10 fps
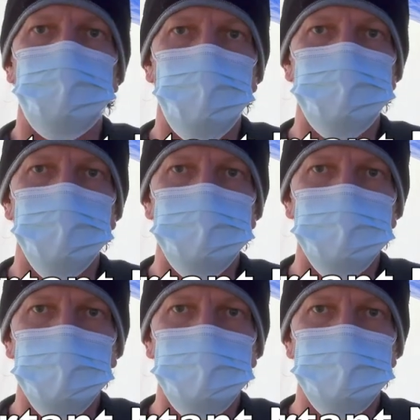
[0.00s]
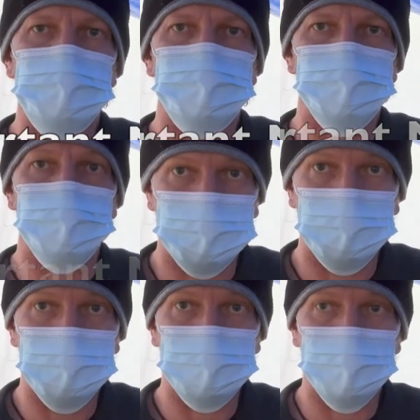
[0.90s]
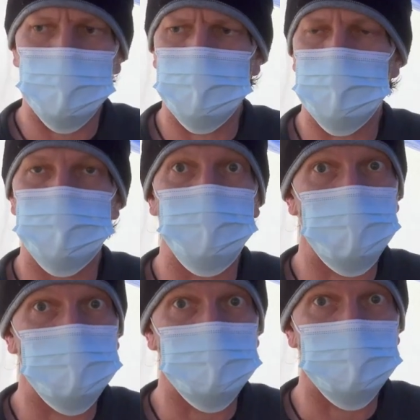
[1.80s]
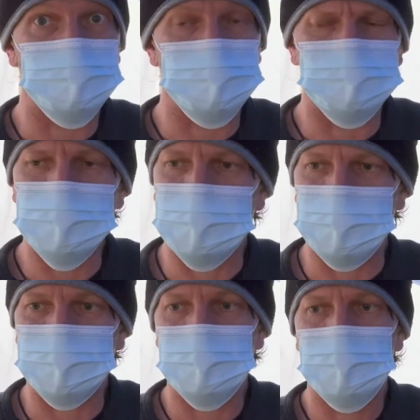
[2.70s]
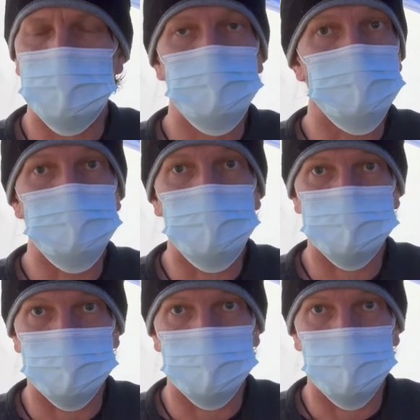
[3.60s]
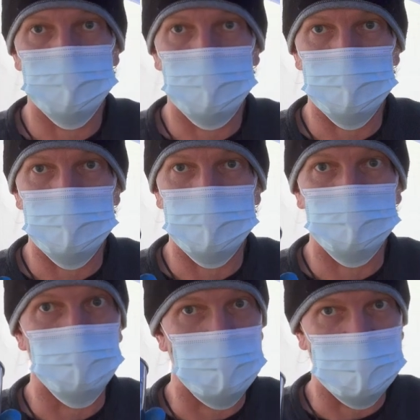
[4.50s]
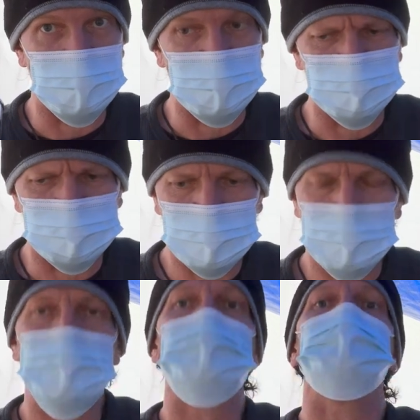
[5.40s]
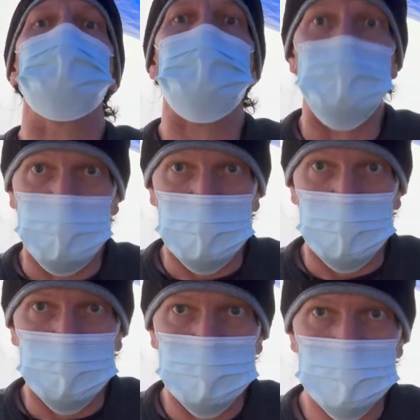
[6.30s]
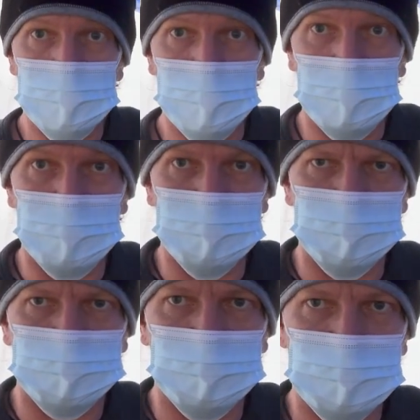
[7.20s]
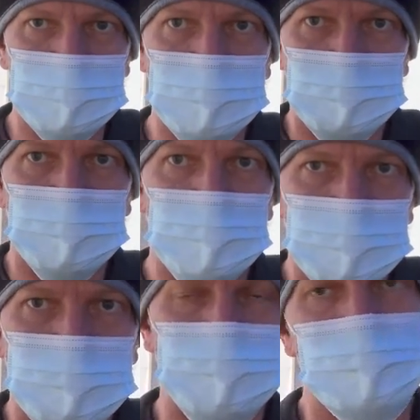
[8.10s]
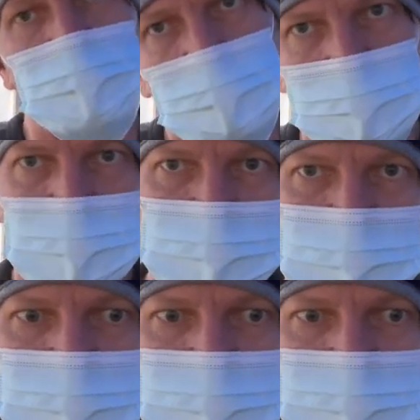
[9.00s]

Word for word: one PPE that you should totally wear is eyeglasses because you also don't want rubber in your eyes. Now, I was shaking like this